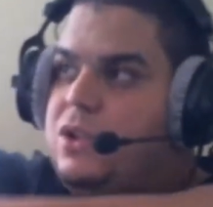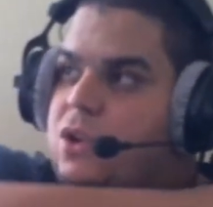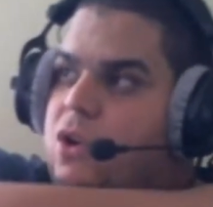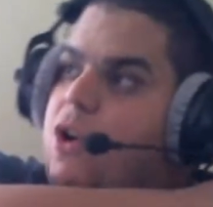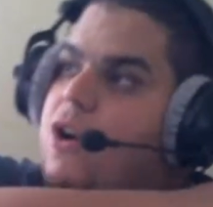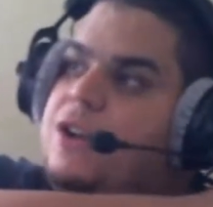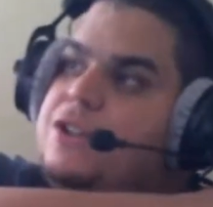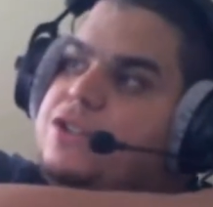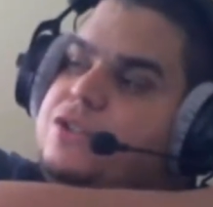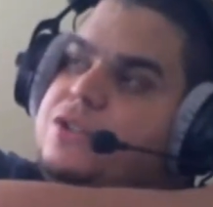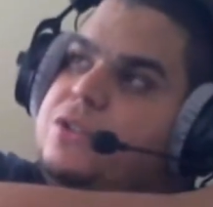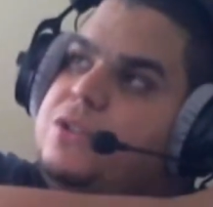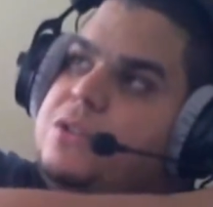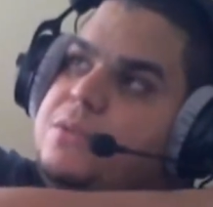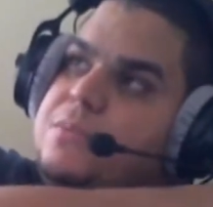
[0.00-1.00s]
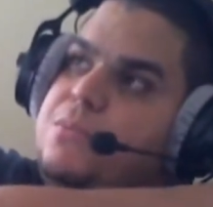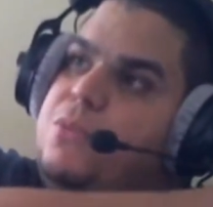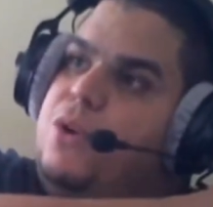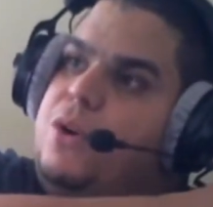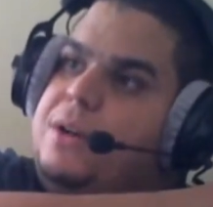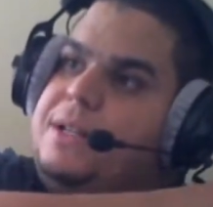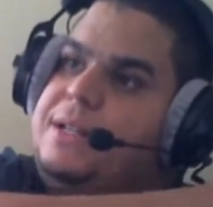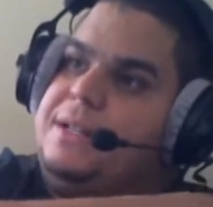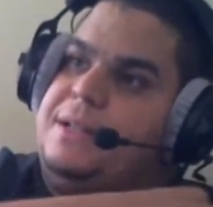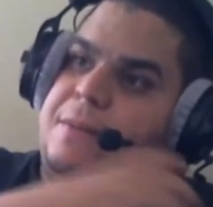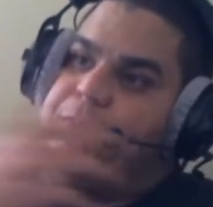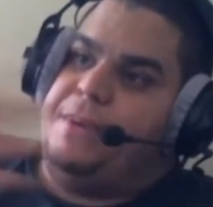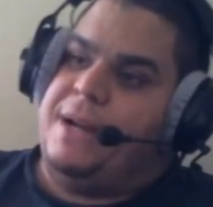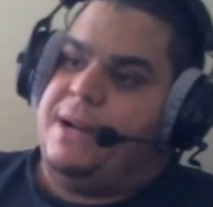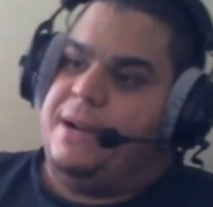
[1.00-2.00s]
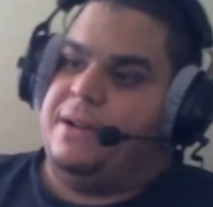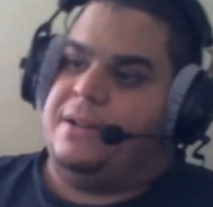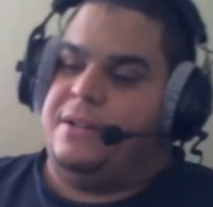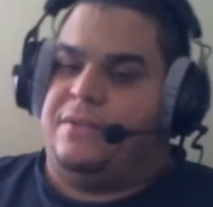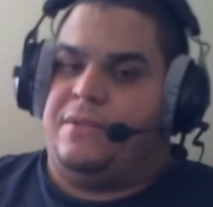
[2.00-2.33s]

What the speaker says: cost more than compare